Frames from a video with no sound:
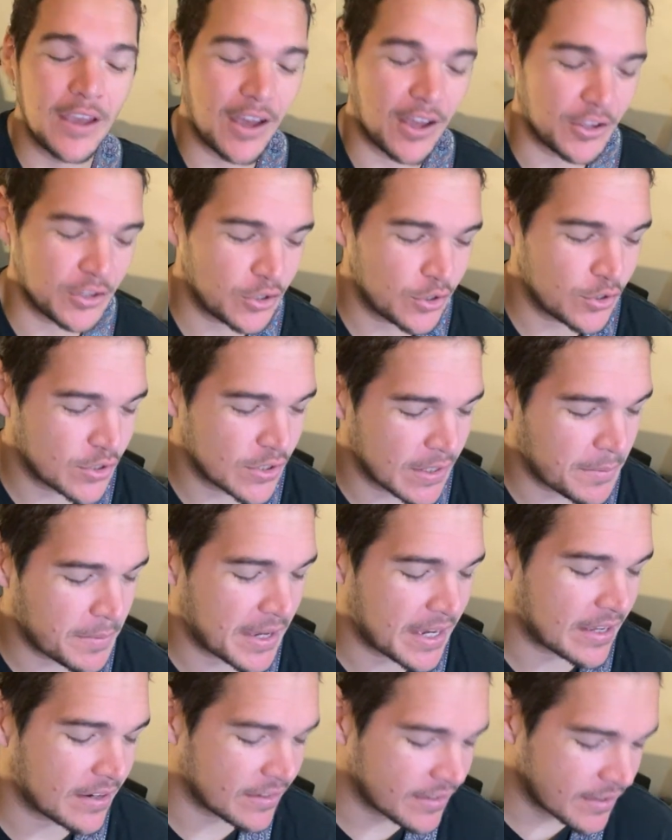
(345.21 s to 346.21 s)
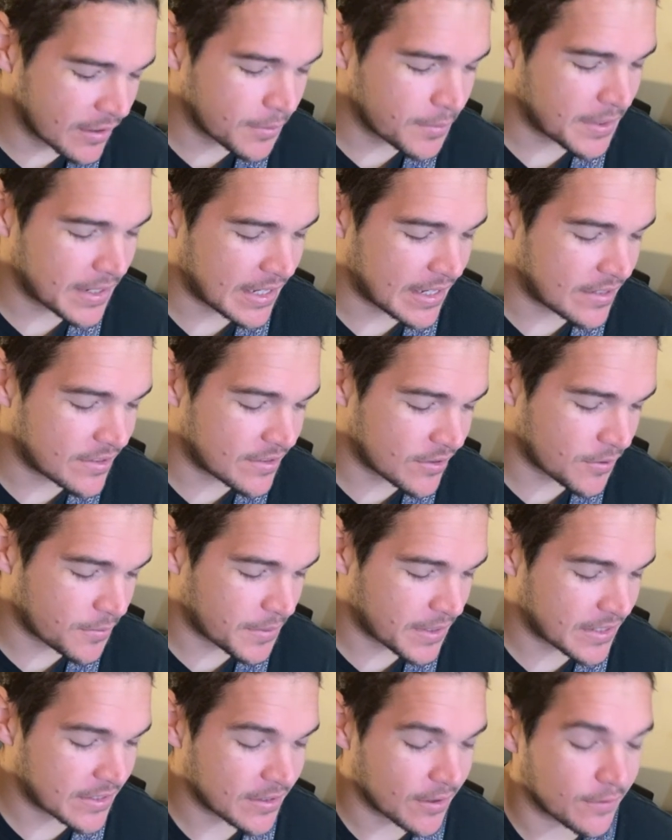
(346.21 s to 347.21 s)
I'll usually make it a little bit easier on
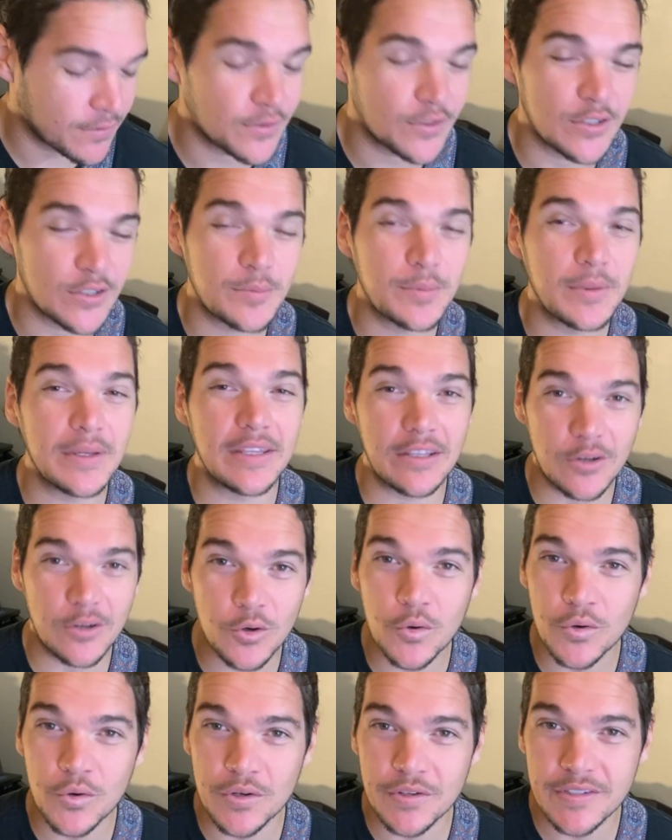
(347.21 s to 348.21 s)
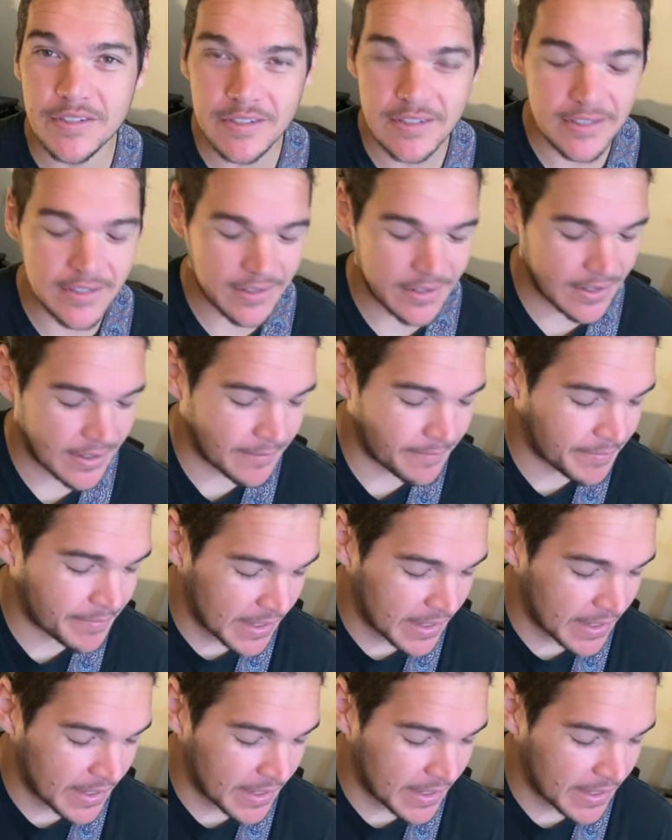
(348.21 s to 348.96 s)
myself and just play the chords and sing.